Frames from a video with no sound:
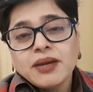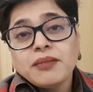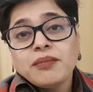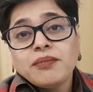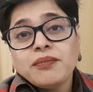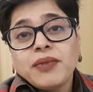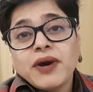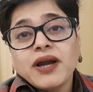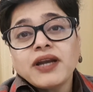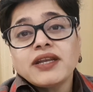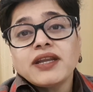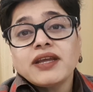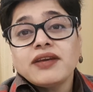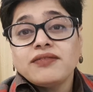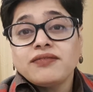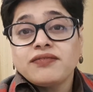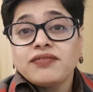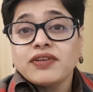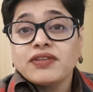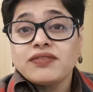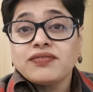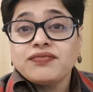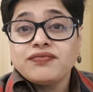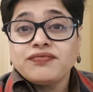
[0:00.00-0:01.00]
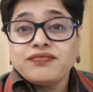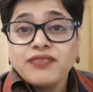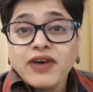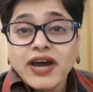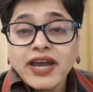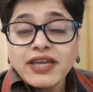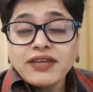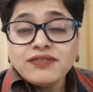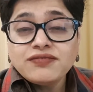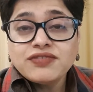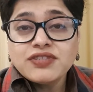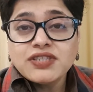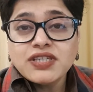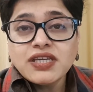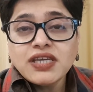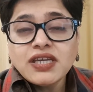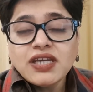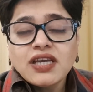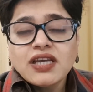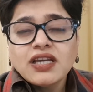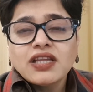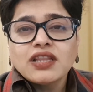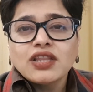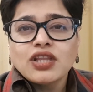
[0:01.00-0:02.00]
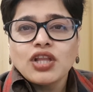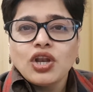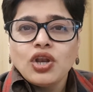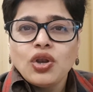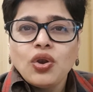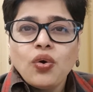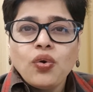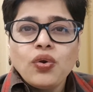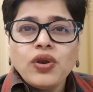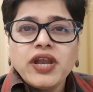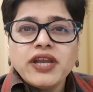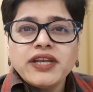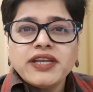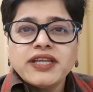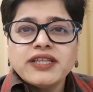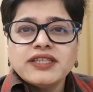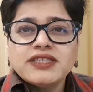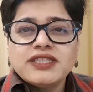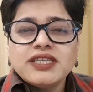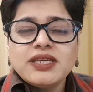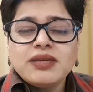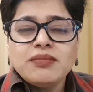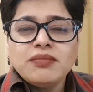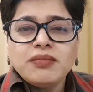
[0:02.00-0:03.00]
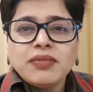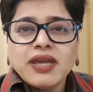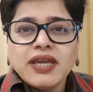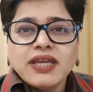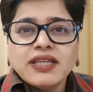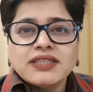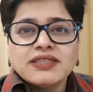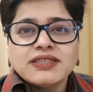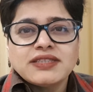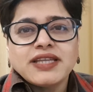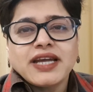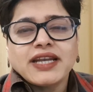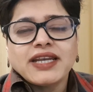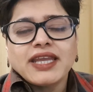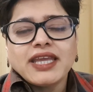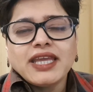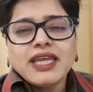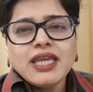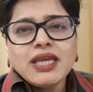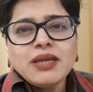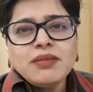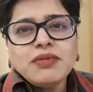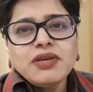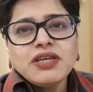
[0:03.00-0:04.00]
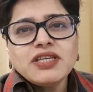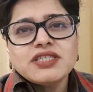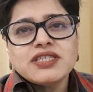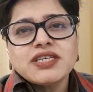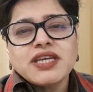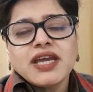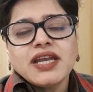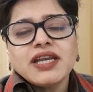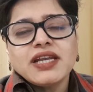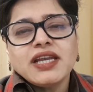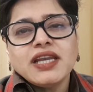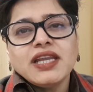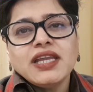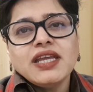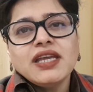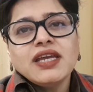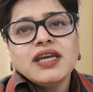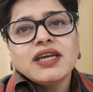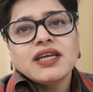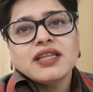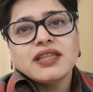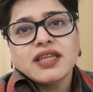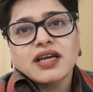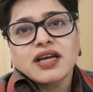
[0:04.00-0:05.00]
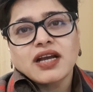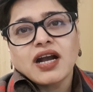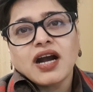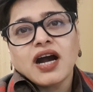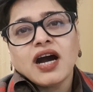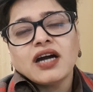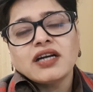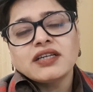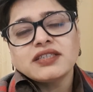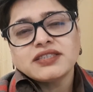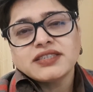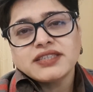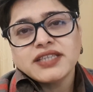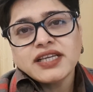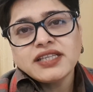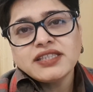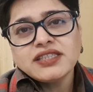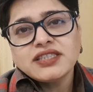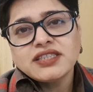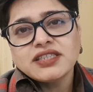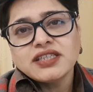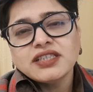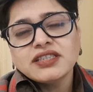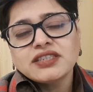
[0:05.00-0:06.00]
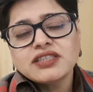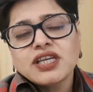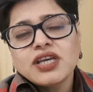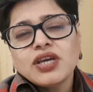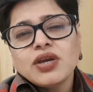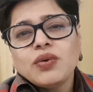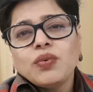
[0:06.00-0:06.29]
But with 5G, the low latency means that immediately the car sensors